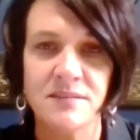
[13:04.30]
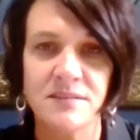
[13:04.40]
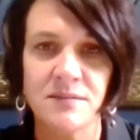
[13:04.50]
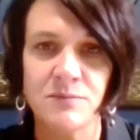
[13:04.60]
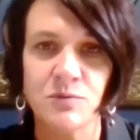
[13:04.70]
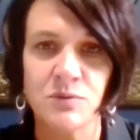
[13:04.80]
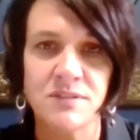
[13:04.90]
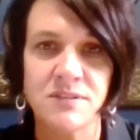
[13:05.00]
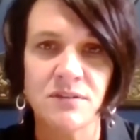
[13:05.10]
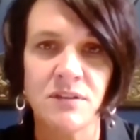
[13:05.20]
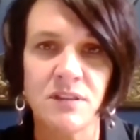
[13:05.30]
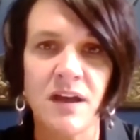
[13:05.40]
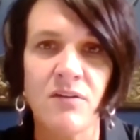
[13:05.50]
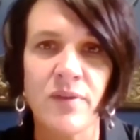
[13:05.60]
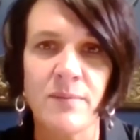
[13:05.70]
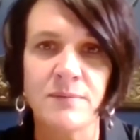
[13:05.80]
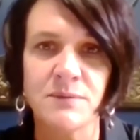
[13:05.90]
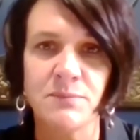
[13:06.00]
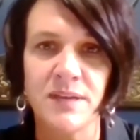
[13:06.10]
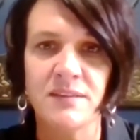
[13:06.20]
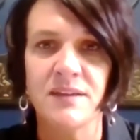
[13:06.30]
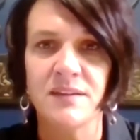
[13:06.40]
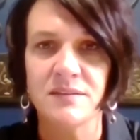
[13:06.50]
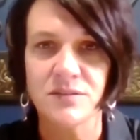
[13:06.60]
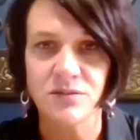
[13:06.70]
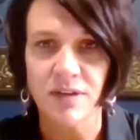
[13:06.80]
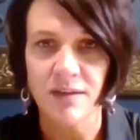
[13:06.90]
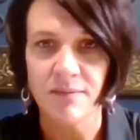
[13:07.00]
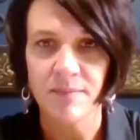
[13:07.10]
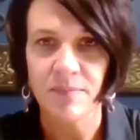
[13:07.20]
systems, would still allow them to be in the industry.